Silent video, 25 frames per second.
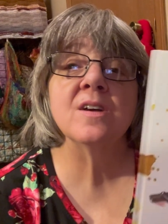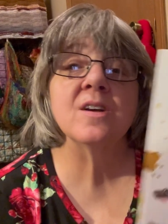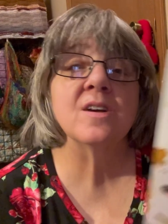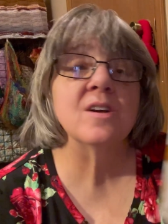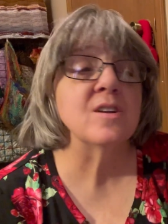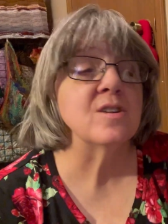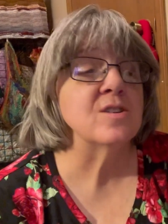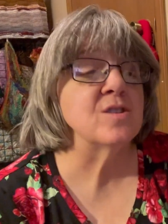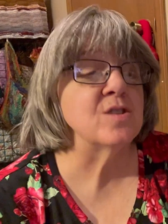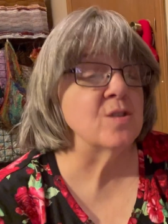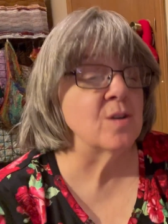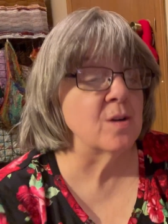
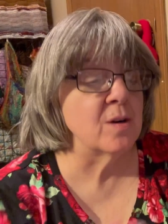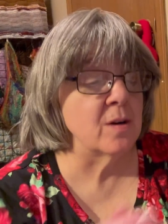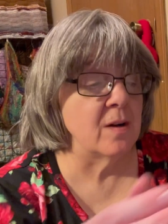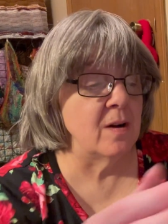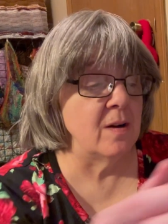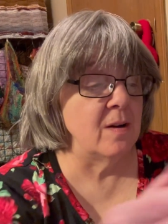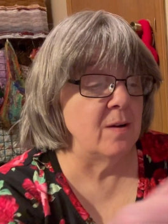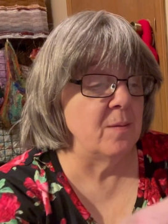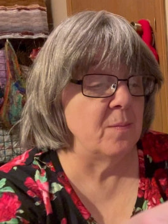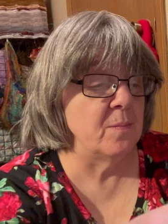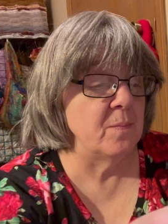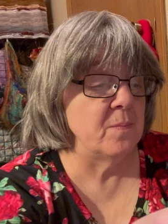a
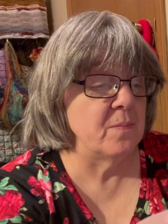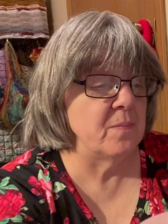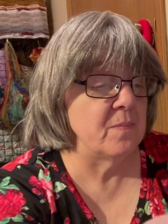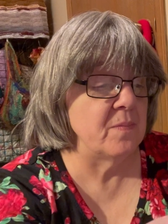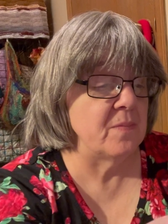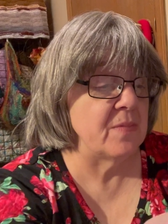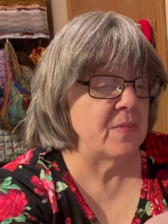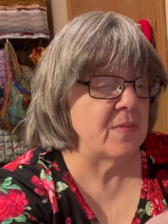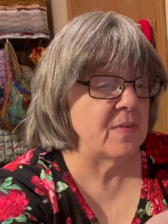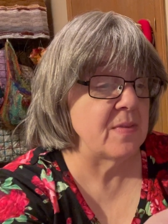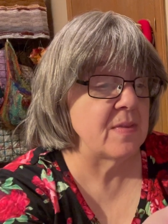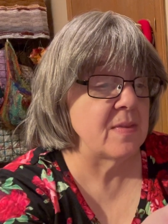journal
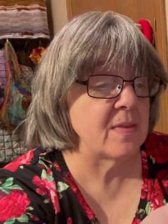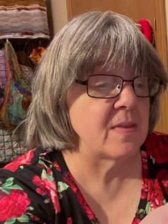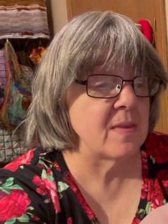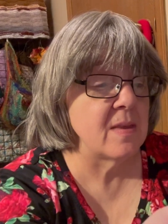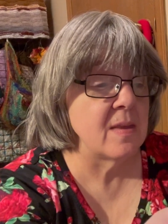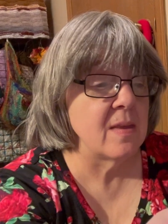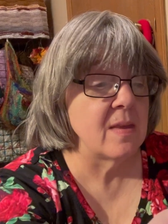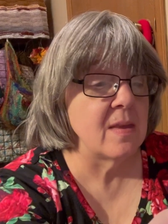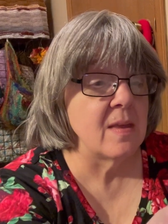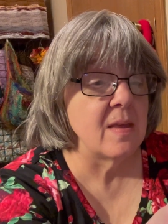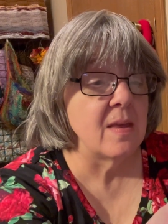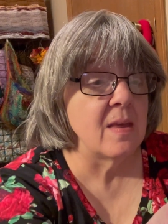
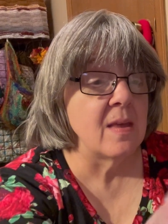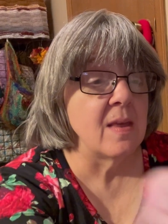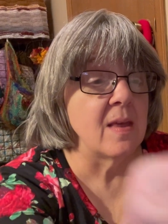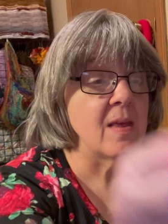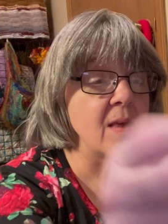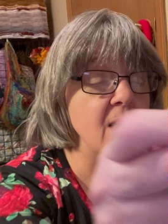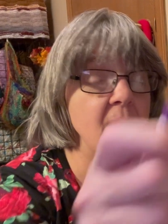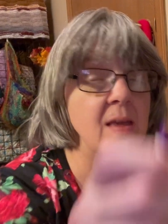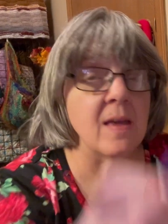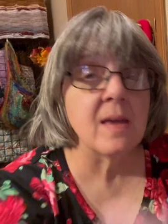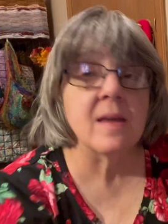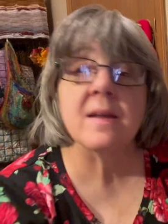
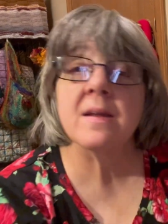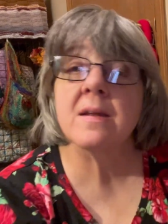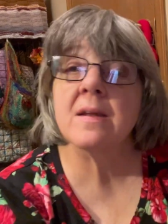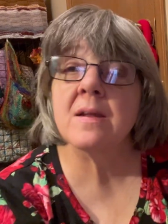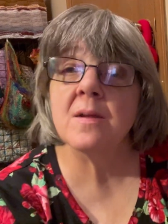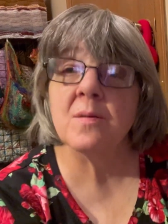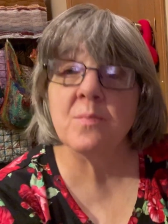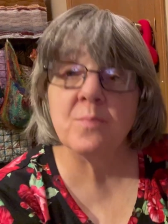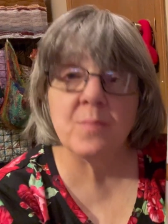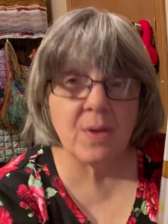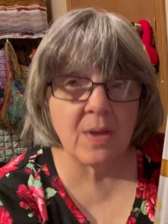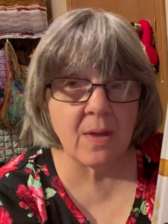and a
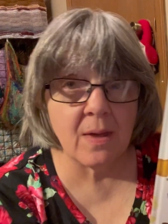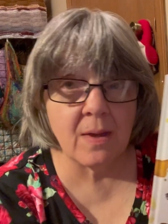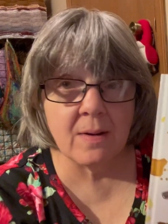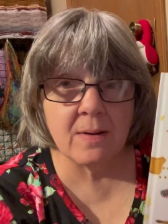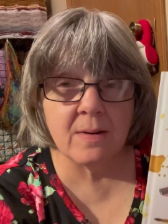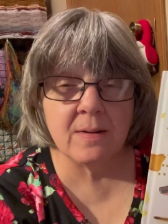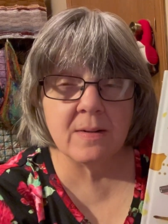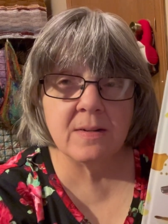pen.